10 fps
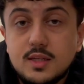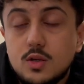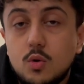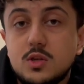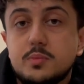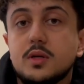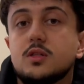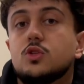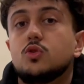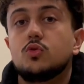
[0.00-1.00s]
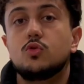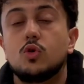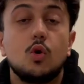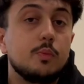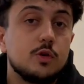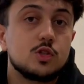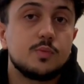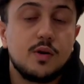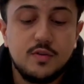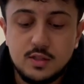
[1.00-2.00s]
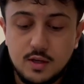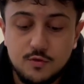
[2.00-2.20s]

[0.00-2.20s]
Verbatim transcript: can always build to your own personal preference.